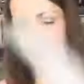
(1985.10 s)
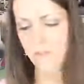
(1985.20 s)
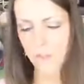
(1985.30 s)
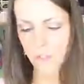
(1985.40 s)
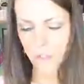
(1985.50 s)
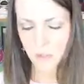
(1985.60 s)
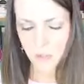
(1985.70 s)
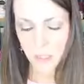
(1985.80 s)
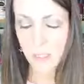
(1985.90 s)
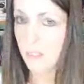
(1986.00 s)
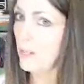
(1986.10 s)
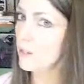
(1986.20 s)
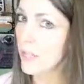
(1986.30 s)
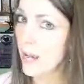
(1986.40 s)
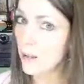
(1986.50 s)
after it
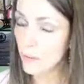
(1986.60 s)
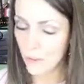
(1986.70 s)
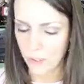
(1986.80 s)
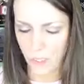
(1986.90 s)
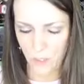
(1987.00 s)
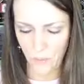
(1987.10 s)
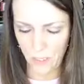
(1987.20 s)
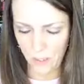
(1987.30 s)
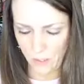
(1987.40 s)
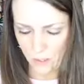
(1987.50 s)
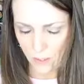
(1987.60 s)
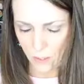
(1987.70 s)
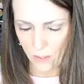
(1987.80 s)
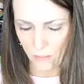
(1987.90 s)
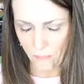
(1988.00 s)
sells out or January
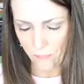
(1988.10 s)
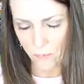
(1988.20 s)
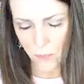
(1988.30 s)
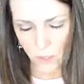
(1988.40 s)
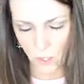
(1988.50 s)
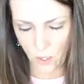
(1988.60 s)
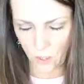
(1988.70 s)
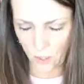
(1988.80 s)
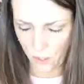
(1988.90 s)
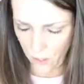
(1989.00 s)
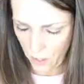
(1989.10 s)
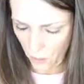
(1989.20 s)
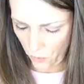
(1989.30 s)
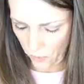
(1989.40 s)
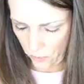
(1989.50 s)
3rd.
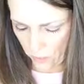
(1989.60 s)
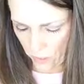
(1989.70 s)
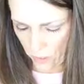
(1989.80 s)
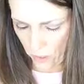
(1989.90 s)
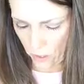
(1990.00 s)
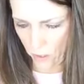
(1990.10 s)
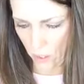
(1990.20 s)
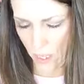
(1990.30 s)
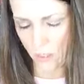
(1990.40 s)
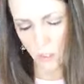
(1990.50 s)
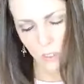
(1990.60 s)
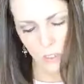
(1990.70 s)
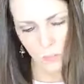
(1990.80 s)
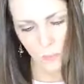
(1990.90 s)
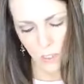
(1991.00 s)
This
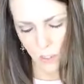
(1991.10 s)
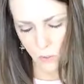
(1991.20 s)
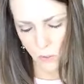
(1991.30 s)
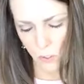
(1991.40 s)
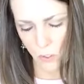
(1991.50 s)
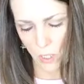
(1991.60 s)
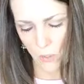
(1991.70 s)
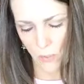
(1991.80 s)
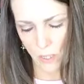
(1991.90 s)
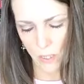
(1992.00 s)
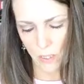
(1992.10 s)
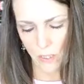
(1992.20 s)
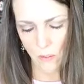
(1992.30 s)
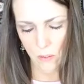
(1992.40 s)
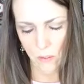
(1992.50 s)
book goes till January